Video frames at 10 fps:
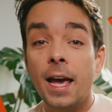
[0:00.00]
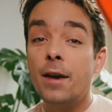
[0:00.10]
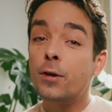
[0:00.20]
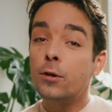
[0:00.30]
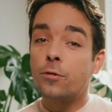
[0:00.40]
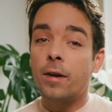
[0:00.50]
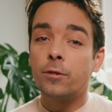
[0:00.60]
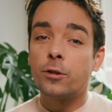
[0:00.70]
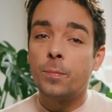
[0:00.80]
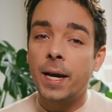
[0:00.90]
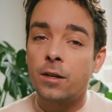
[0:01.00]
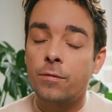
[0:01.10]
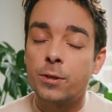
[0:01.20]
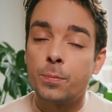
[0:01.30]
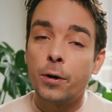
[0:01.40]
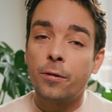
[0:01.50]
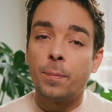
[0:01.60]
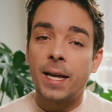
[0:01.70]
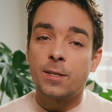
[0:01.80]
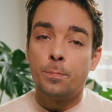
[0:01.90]
If you travel to Beethoven's
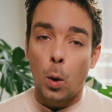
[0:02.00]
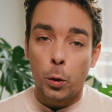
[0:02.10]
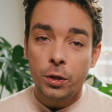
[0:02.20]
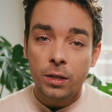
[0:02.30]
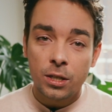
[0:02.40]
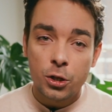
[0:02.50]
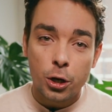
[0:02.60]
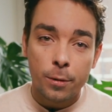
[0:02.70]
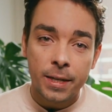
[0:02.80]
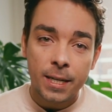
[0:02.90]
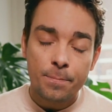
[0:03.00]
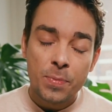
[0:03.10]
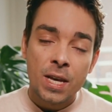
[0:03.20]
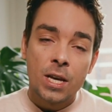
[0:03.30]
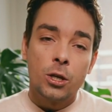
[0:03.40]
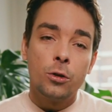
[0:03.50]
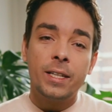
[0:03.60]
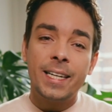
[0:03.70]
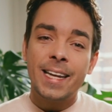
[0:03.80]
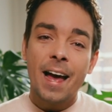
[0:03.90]
birthplace Bonn in Germany, you'll
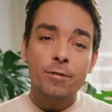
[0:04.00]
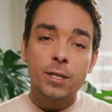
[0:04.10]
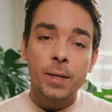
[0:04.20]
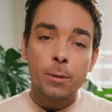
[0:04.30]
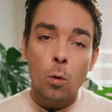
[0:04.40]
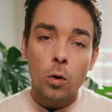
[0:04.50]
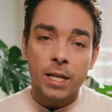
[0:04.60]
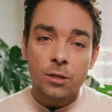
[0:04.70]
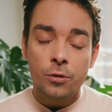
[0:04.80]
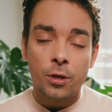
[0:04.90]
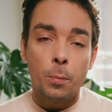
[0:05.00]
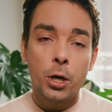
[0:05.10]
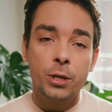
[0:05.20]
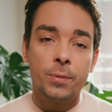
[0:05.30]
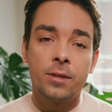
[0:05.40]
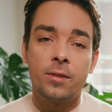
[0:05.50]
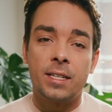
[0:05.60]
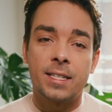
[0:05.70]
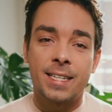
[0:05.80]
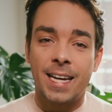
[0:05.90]
inevitably walk into the monument
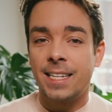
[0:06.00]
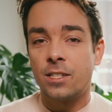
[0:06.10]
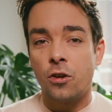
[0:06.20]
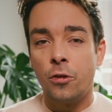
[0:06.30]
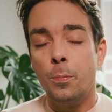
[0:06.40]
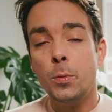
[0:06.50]
that stands on the